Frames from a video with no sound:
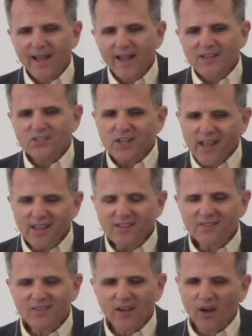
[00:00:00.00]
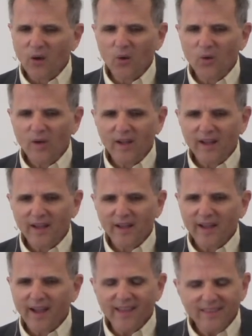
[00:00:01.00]
Chase, though,
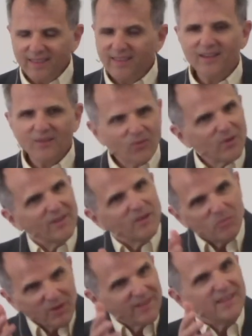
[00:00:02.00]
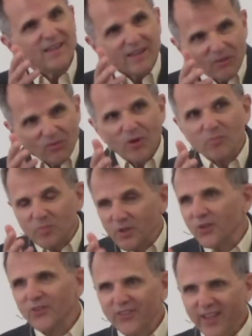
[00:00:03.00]
I think really believed what
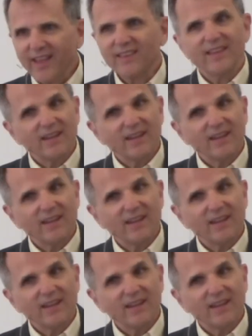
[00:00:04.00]
Bill said,